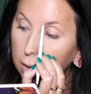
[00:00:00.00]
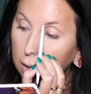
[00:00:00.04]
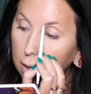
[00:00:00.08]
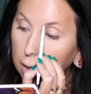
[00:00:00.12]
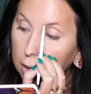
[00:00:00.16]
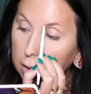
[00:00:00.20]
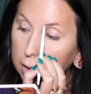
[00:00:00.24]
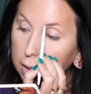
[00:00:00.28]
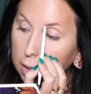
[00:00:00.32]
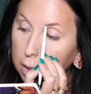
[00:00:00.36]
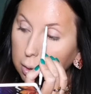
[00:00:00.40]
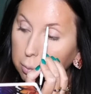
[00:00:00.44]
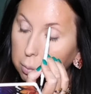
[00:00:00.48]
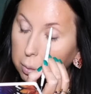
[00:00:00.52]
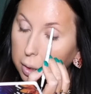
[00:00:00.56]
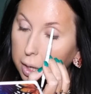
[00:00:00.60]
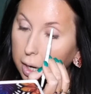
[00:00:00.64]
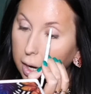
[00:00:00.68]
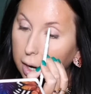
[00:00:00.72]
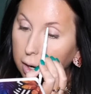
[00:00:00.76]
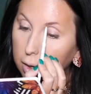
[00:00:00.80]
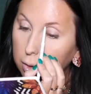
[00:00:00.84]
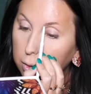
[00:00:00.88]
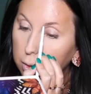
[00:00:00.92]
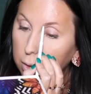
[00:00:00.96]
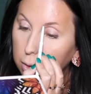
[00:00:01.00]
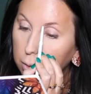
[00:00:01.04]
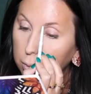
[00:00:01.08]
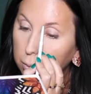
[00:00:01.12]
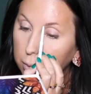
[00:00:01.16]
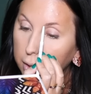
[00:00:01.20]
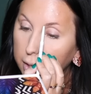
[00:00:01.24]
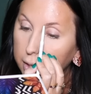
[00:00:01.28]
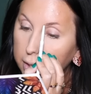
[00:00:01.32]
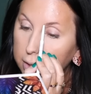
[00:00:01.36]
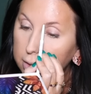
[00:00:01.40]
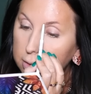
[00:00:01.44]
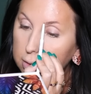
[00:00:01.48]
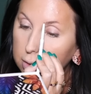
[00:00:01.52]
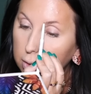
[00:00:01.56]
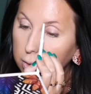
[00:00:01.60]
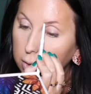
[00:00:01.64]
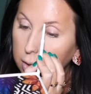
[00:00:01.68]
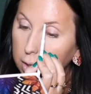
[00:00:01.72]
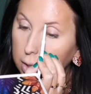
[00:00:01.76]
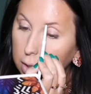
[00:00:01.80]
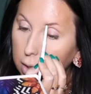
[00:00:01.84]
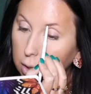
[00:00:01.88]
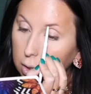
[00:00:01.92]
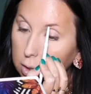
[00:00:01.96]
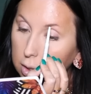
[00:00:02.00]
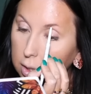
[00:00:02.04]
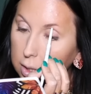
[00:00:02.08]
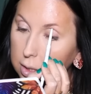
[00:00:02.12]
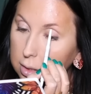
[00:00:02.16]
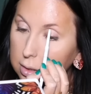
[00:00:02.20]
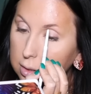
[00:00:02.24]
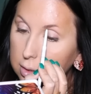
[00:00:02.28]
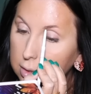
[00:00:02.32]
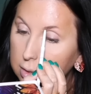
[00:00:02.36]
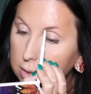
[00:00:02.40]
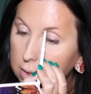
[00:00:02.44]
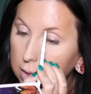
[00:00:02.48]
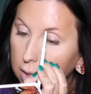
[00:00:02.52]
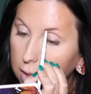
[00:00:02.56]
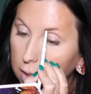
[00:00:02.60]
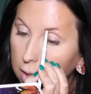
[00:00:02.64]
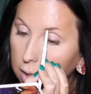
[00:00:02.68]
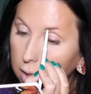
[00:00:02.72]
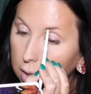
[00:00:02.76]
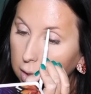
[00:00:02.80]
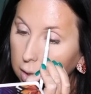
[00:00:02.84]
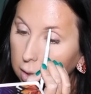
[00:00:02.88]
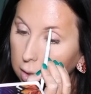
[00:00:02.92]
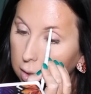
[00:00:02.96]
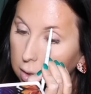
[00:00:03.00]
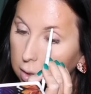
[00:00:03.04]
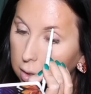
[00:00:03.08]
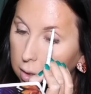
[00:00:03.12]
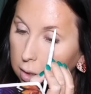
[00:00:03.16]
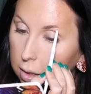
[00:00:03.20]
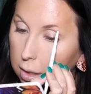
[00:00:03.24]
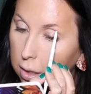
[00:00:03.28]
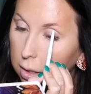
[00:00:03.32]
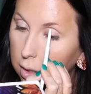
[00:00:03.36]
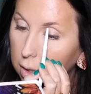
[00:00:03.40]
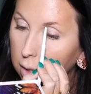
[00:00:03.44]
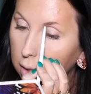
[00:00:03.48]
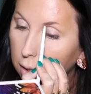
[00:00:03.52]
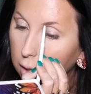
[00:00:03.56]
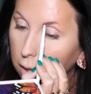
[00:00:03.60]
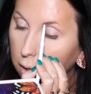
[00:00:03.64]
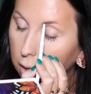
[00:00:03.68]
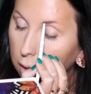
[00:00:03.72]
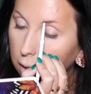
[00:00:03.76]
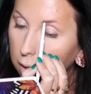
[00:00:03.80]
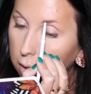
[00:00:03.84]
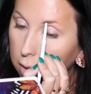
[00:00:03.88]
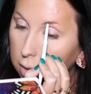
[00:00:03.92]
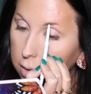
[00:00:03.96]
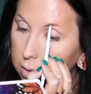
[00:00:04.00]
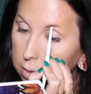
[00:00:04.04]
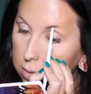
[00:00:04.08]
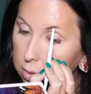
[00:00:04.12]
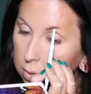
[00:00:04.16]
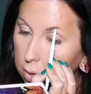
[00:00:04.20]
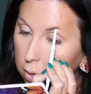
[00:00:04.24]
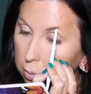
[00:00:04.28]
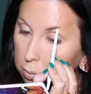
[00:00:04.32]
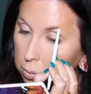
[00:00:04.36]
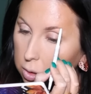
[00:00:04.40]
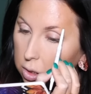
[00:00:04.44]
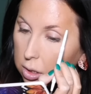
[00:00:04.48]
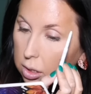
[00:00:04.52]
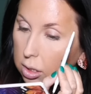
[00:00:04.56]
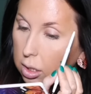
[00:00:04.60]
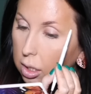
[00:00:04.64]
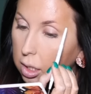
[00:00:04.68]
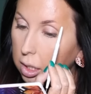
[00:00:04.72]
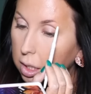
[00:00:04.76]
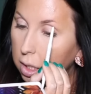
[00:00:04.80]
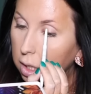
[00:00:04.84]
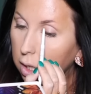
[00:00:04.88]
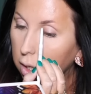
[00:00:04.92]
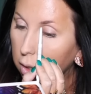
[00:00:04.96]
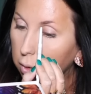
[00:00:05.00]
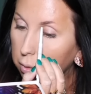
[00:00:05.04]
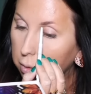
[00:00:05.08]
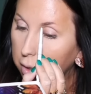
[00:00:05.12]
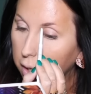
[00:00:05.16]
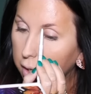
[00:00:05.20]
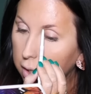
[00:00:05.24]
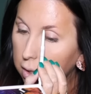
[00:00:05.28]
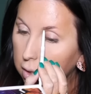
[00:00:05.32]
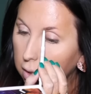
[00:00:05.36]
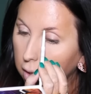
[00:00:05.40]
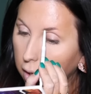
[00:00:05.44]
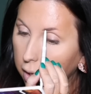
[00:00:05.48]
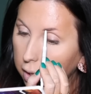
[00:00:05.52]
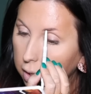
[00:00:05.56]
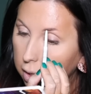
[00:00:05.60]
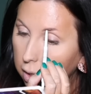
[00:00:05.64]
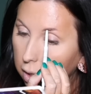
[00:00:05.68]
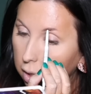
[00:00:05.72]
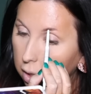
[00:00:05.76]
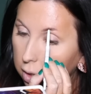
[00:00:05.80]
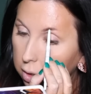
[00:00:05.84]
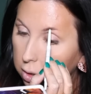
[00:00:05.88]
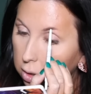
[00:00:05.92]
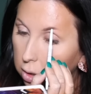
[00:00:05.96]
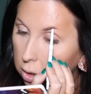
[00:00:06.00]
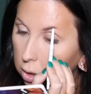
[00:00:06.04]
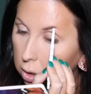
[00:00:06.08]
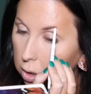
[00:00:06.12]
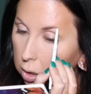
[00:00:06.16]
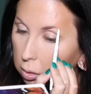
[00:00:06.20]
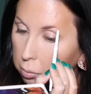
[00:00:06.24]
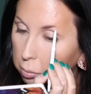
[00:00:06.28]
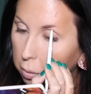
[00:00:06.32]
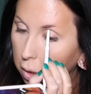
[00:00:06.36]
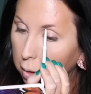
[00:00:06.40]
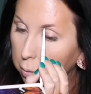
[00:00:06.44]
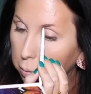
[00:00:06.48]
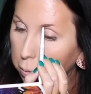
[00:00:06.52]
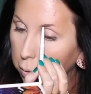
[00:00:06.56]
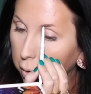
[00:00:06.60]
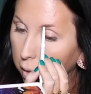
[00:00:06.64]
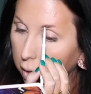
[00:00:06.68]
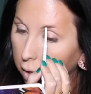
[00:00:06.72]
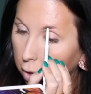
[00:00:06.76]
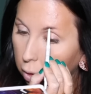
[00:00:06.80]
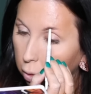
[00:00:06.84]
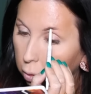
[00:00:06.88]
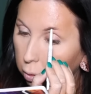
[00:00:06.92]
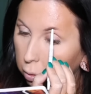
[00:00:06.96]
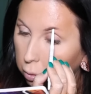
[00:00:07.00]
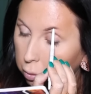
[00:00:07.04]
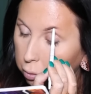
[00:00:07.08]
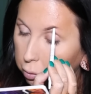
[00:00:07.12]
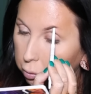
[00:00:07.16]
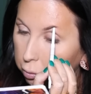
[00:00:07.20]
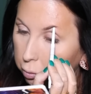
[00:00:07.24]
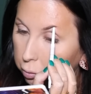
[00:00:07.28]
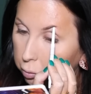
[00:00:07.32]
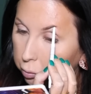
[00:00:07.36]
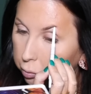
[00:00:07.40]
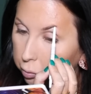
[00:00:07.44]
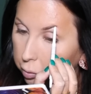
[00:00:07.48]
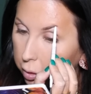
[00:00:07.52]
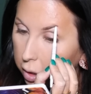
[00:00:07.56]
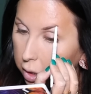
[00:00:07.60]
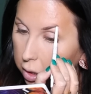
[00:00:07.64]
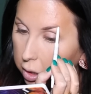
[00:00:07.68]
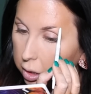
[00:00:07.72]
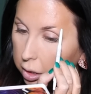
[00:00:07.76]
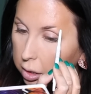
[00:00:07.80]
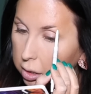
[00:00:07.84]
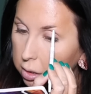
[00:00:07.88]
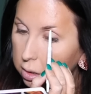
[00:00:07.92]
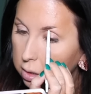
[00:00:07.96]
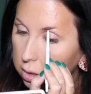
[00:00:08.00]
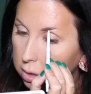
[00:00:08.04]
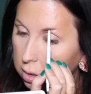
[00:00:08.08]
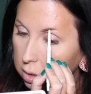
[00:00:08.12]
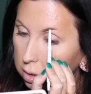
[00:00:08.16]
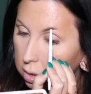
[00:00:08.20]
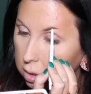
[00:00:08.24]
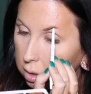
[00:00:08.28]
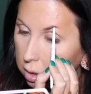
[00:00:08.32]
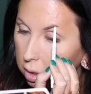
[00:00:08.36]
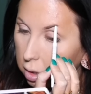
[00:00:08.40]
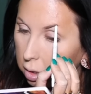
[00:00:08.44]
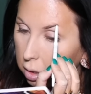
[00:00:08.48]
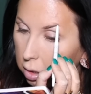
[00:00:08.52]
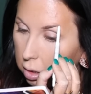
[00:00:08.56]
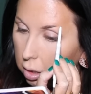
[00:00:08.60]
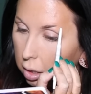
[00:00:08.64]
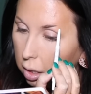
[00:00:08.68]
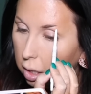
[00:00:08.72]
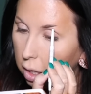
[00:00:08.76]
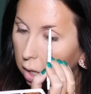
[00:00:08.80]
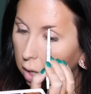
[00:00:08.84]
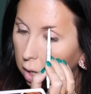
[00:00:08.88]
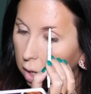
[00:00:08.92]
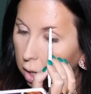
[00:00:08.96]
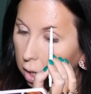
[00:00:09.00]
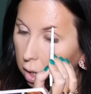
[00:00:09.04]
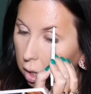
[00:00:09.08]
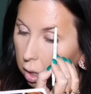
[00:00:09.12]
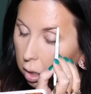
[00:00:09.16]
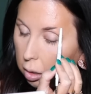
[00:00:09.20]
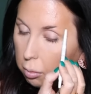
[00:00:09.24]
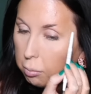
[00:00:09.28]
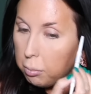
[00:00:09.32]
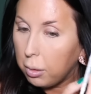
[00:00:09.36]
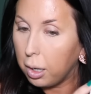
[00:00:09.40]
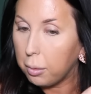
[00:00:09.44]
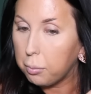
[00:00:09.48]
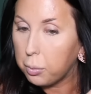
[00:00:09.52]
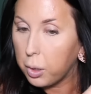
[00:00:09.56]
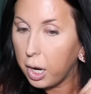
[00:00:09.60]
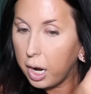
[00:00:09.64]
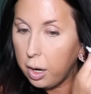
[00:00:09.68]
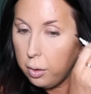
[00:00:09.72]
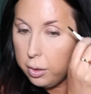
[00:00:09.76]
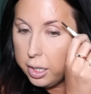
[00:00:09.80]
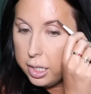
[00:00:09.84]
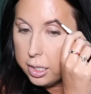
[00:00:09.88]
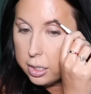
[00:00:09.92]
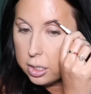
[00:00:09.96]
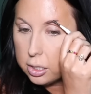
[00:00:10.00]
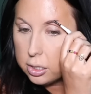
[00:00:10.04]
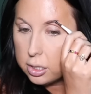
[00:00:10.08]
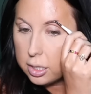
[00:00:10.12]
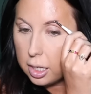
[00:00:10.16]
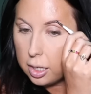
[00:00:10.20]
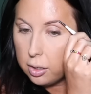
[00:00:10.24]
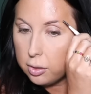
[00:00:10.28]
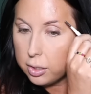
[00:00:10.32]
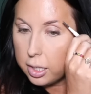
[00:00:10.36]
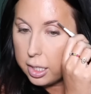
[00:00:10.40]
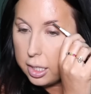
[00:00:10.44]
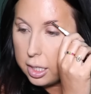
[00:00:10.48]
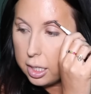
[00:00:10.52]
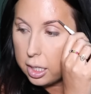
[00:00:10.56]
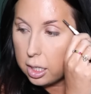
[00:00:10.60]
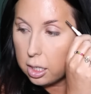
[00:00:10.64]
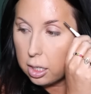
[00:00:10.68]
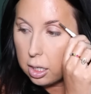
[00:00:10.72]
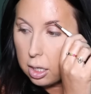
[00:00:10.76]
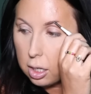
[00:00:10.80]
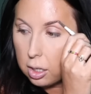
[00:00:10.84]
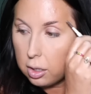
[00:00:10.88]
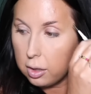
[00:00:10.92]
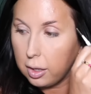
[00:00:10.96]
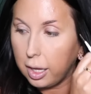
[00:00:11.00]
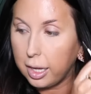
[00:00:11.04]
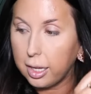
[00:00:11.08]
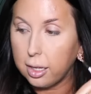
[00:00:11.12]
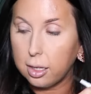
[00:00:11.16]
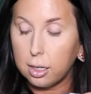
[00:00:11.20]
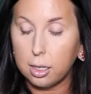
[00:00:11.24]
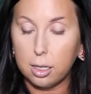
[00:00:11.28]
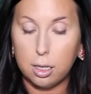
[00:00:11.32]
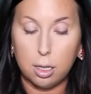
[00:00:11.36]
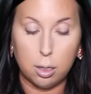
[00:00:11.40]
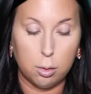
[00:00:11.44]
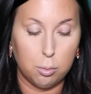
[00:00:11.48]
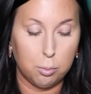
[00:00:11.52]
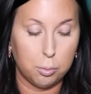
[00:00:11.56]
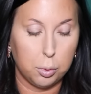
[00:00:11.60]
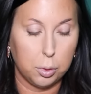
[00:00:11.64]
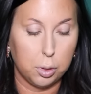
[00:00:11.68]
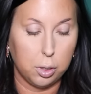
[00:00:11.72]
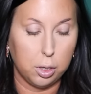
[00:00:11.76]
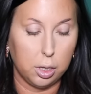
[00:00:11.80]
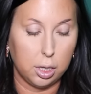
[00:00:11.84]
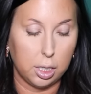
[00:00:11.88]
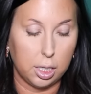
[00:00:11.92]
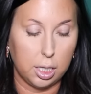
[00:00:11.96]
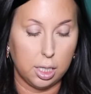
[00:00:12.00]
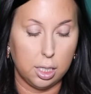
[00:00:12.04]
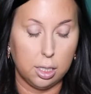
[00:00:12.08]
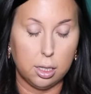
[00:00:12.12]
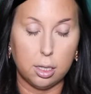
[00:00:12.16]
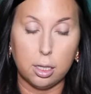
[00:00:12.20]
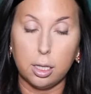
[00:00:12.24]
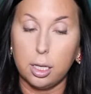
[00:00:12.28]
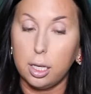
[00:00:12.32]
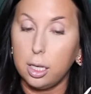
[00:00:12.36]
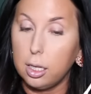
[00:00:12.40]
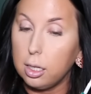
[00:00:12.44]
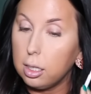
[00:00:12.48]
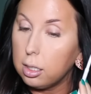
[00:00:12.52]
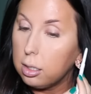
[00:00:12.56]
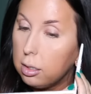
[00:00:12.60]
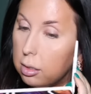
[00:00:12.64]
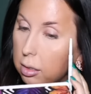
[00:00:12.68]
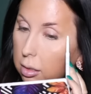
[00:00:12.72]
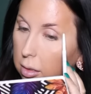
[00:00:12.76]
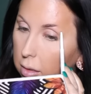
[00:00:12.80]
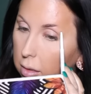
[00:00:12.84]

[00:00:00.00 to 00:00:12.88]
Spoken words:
I keep it out of the way so that y'all can see. So I'm just gonna go kind of like under my brow first. My brow hairs out here are like completely